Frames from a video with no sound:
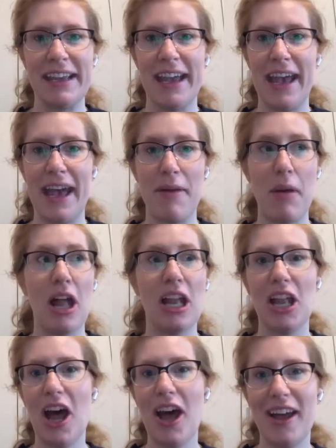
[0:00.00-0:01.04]
a
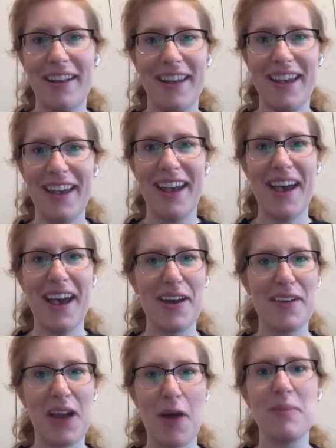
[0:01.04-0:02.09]
lot of
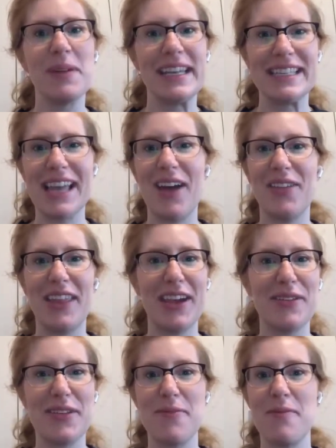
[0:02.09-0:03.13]
companies out there
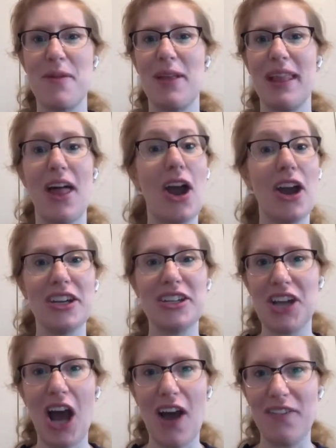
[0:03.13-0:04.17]
with large
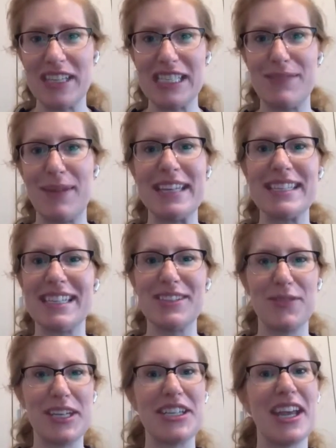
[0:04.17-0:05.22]
office spaces,
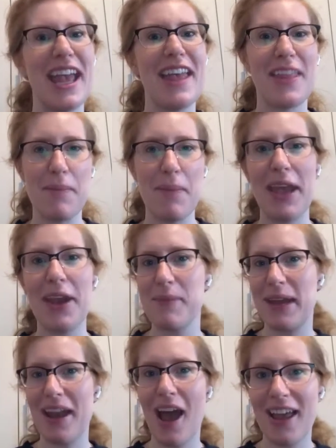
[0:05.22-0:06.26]
which they may or may
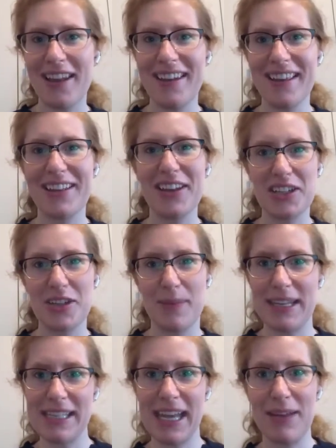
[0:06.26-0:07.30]
not look to
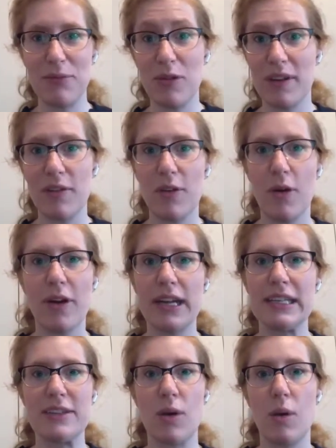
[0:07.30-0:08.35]
maintain moving
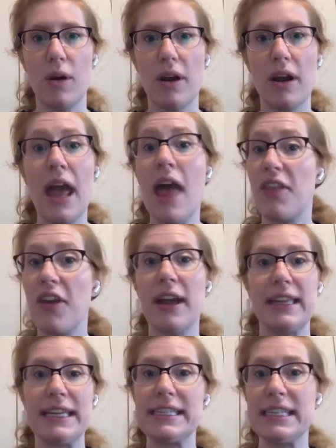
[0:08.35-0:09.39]
forwards, or they're at
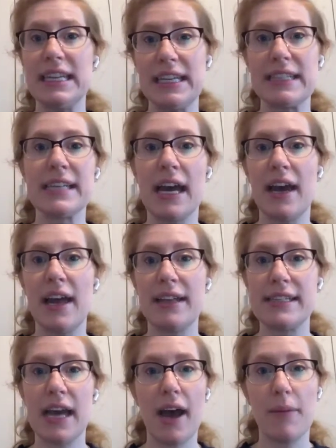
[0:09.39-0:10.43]
least needing to
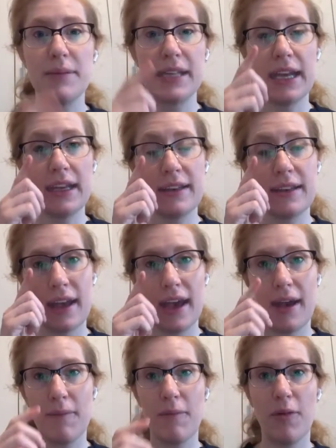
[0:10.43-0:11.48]
update
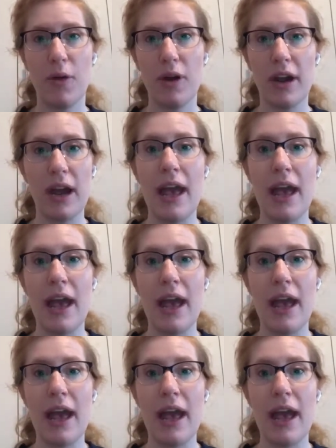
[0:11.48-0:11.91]
for